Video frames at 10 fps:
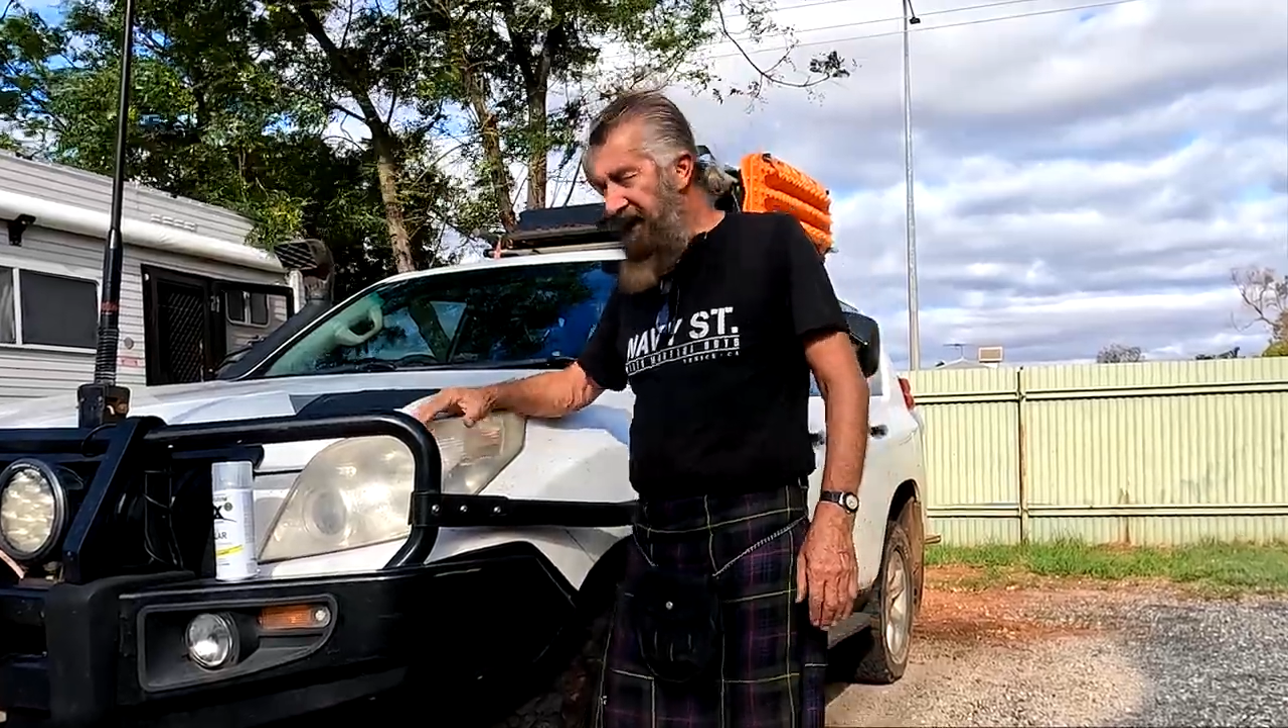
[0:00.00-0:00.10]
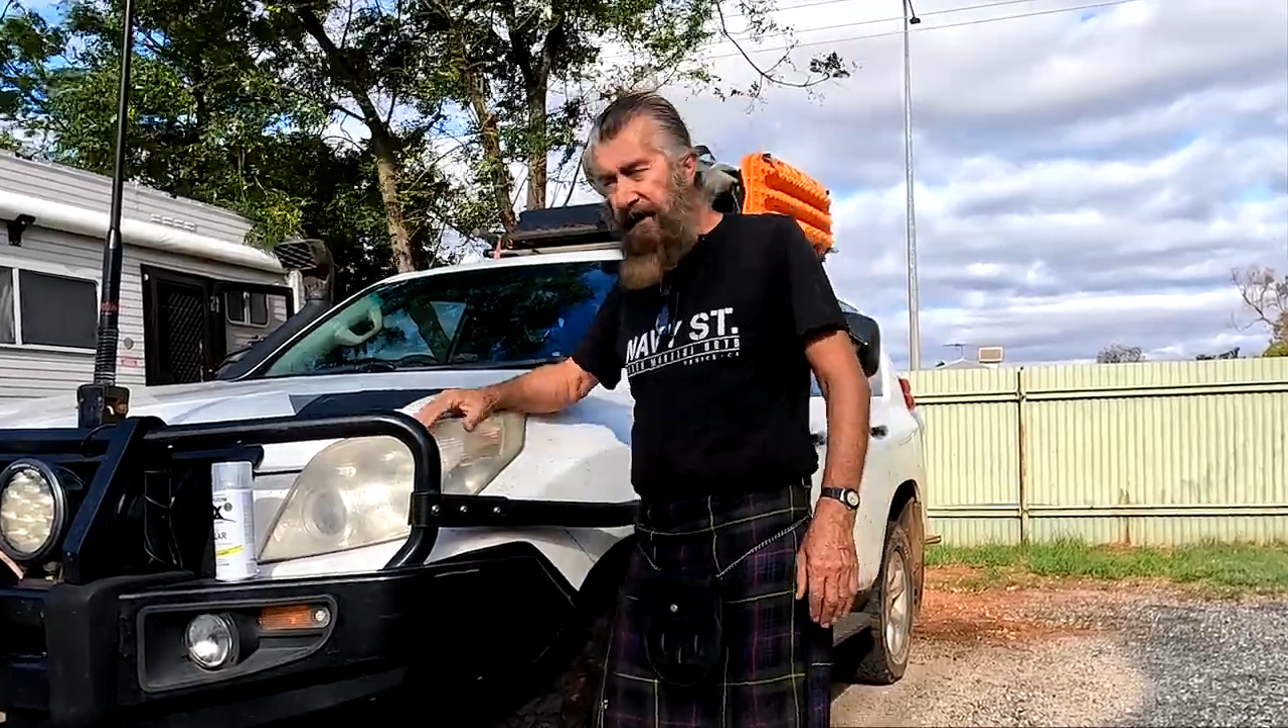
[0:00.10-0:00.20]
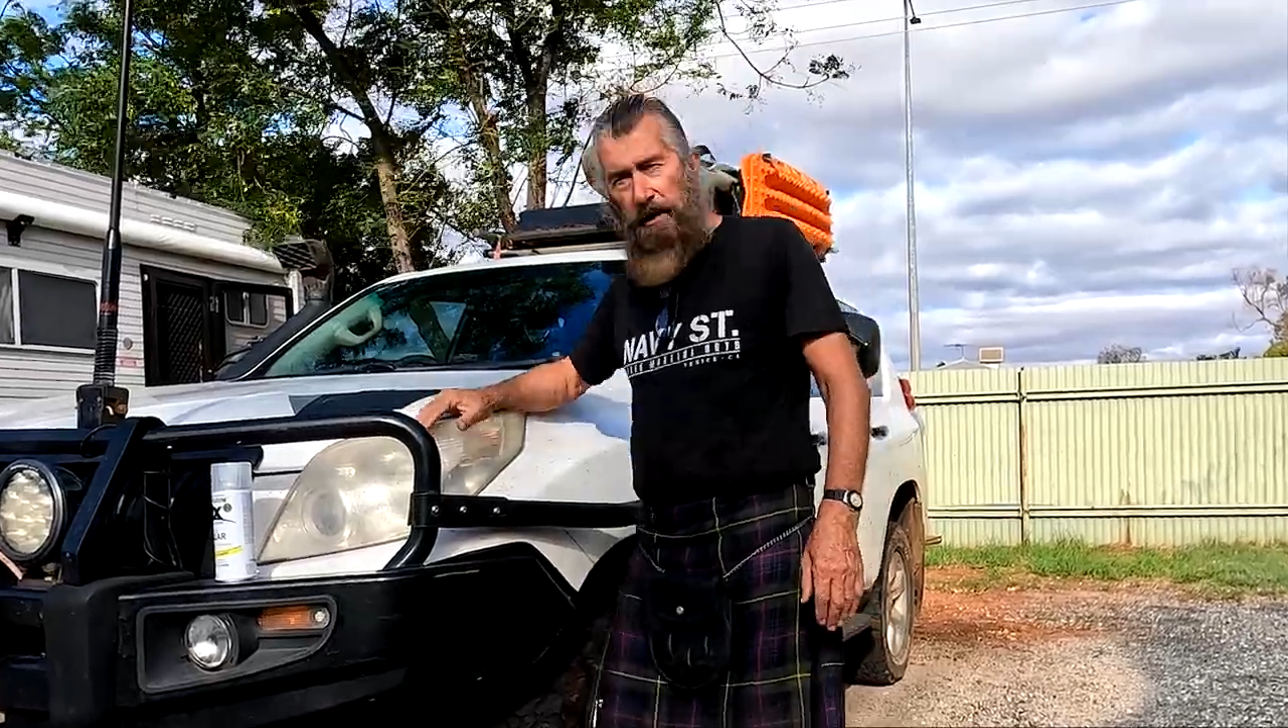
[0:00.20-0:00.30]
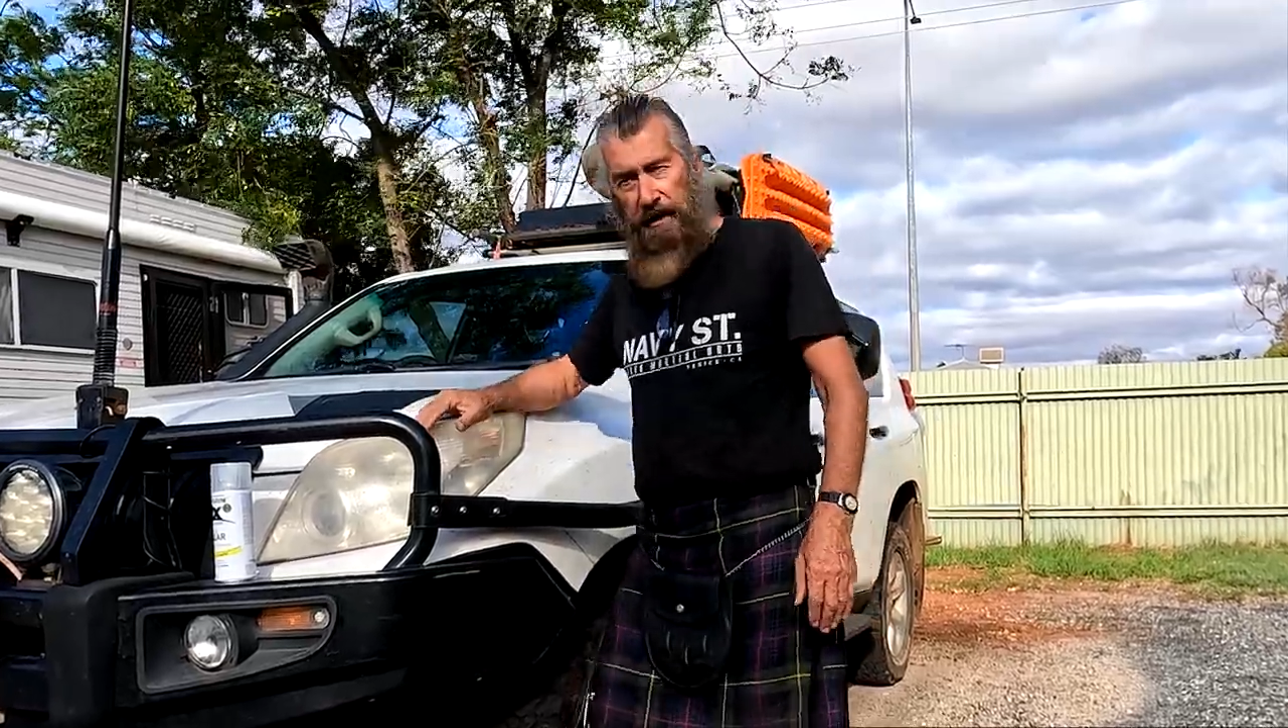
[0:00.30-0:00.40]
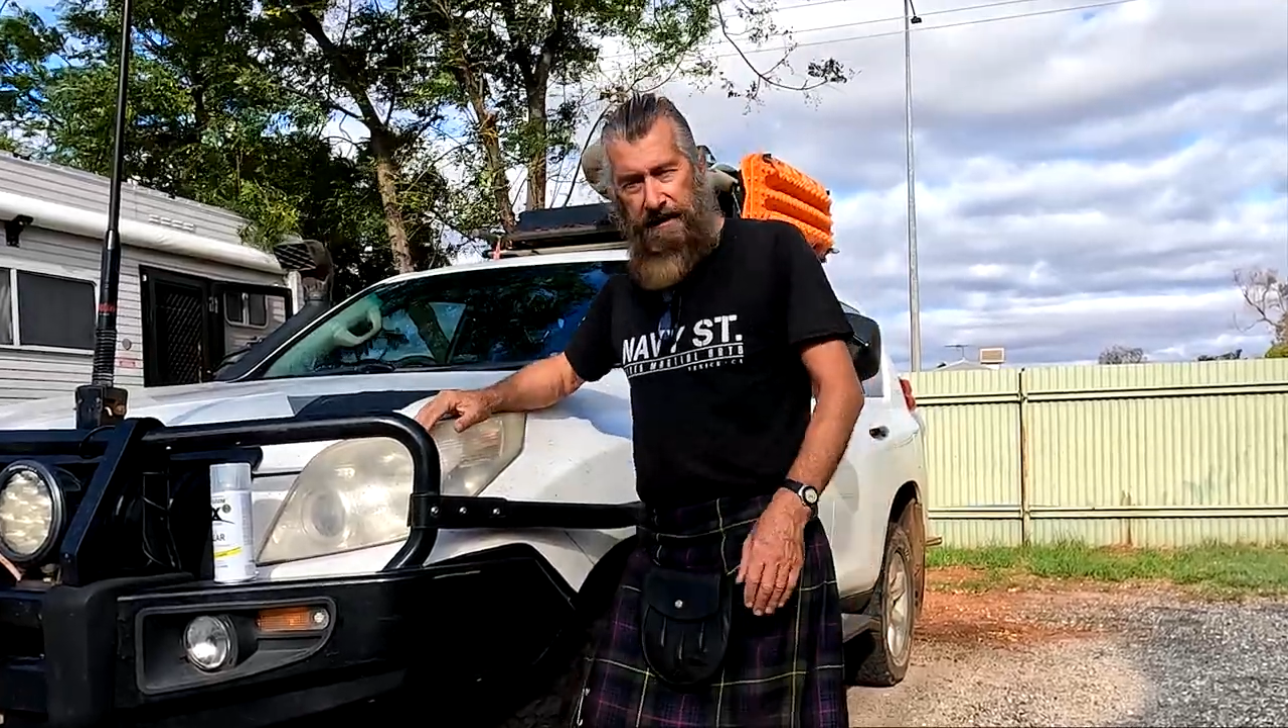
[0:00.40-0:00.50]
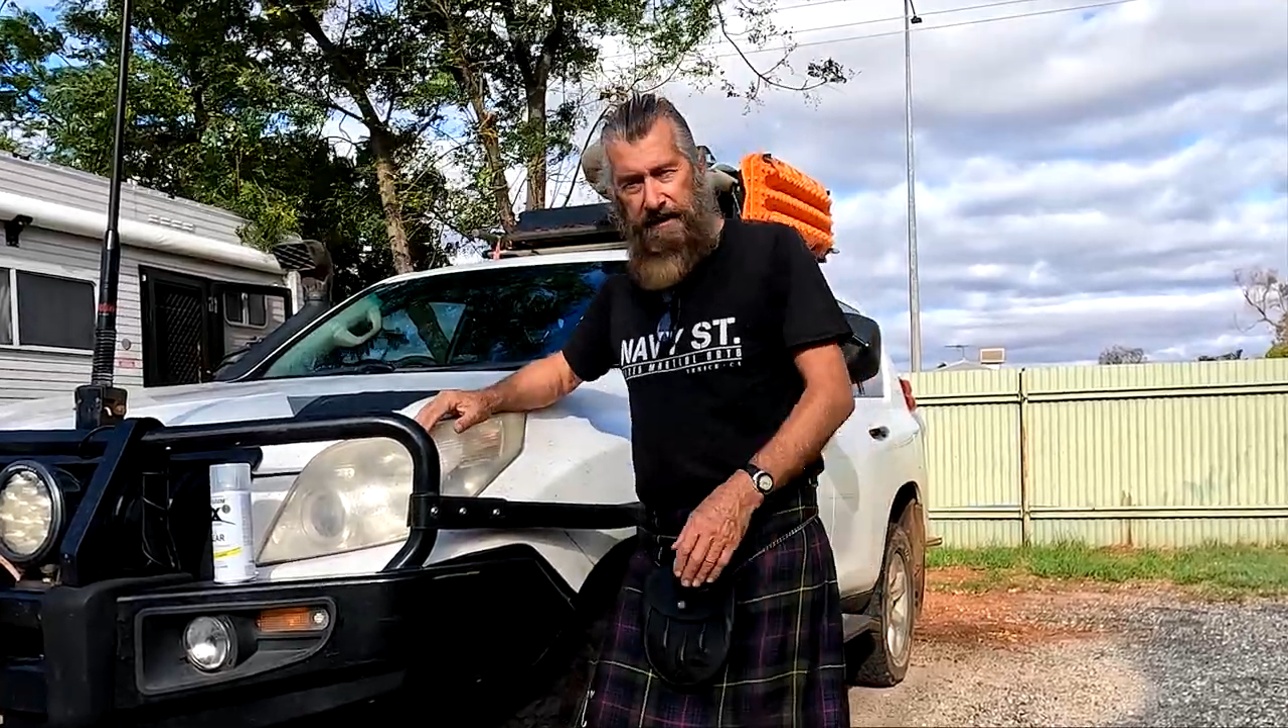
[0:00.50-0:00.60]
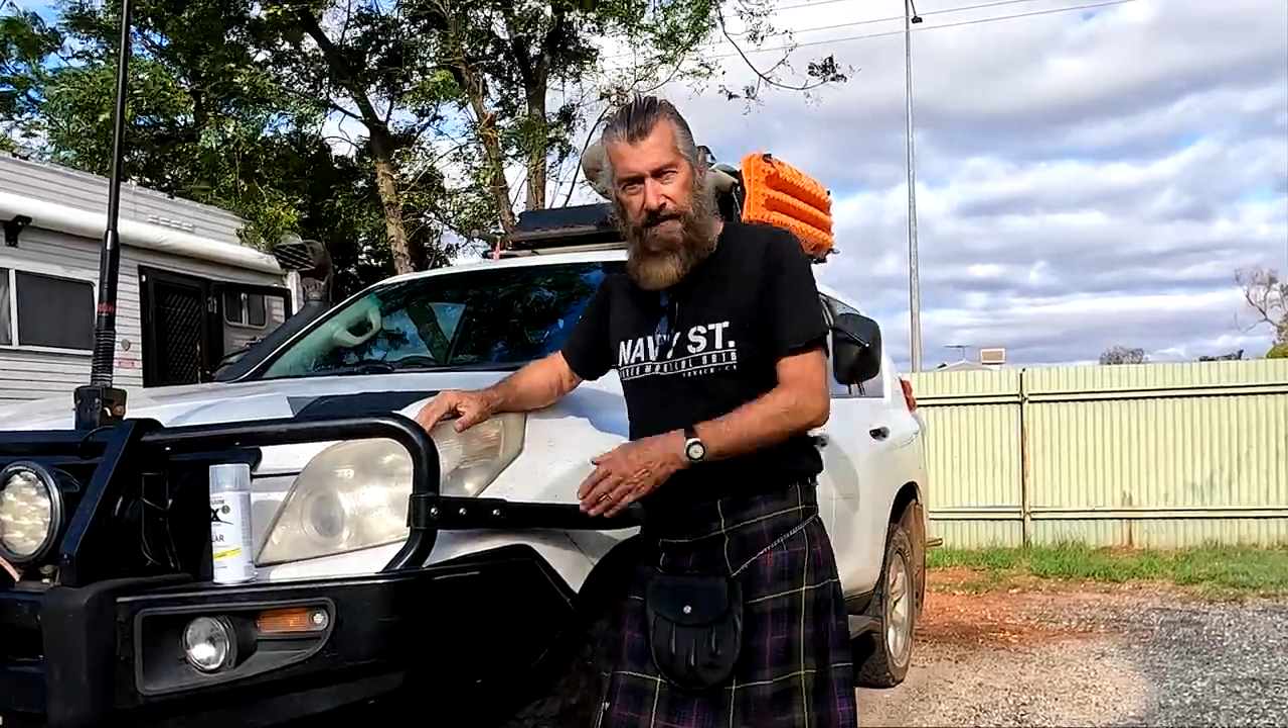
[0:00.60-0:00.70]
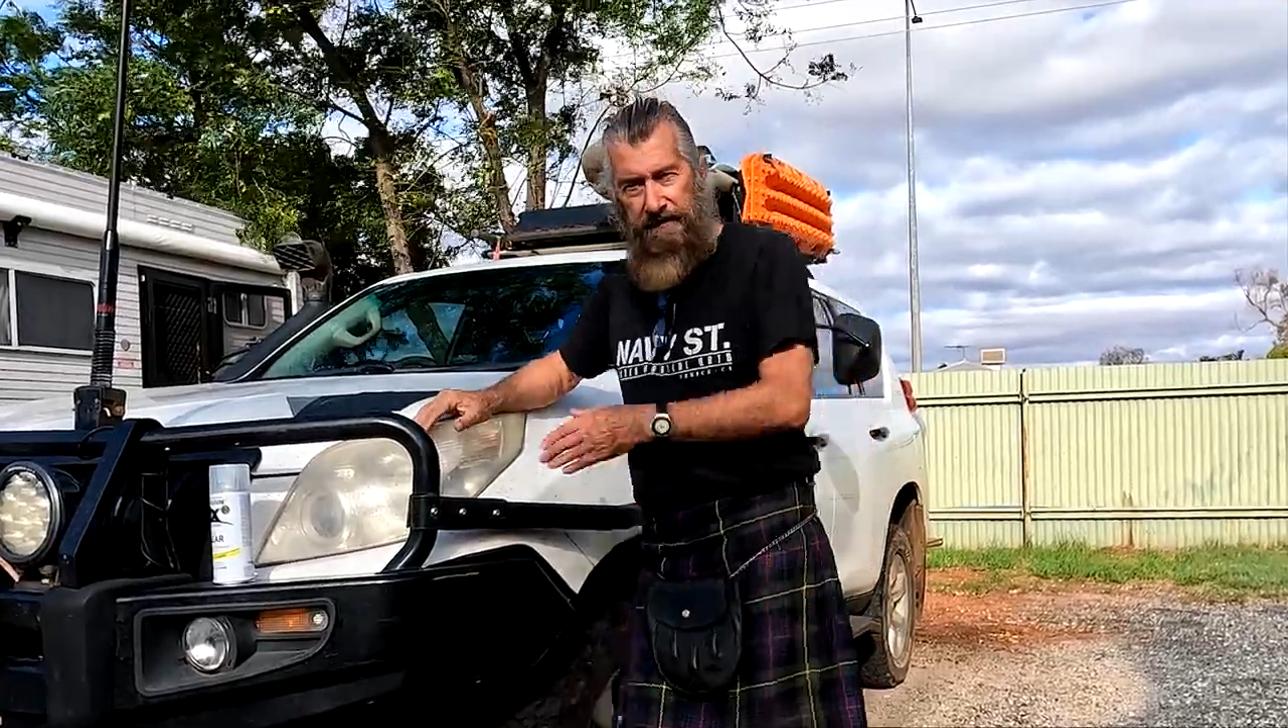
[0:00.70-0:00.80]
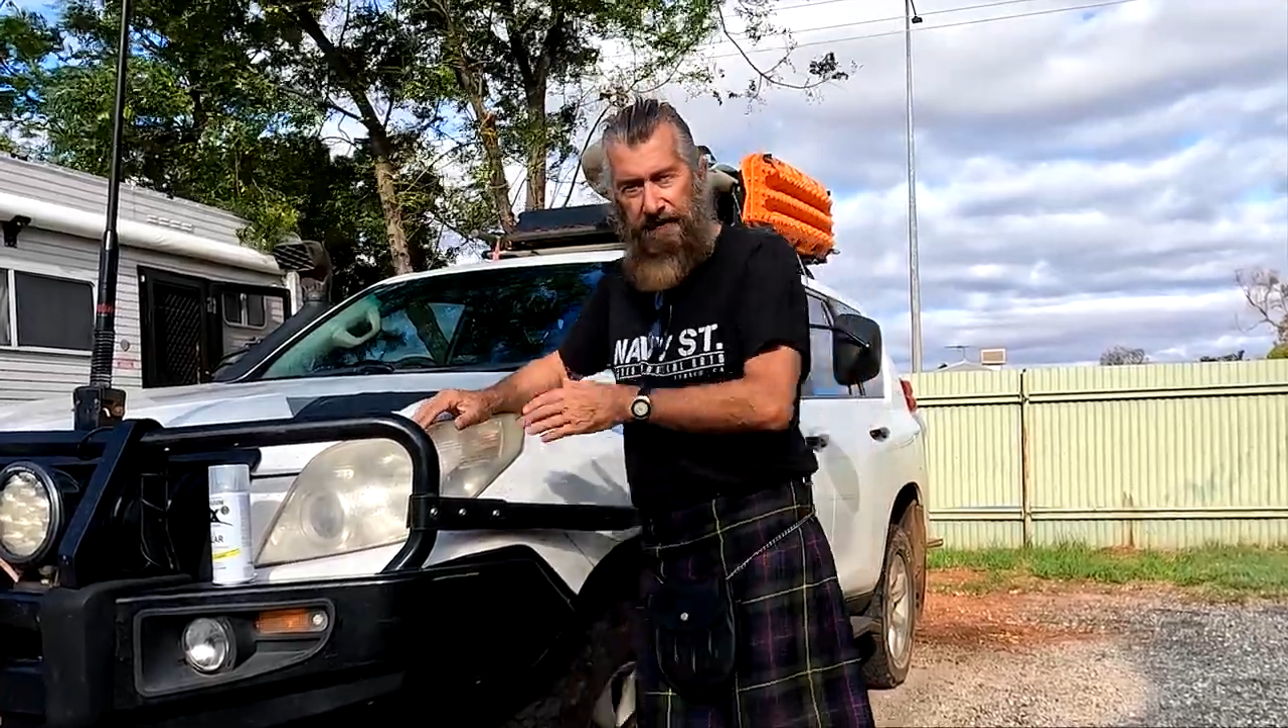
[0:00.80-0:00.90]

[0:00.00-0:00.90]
headlights.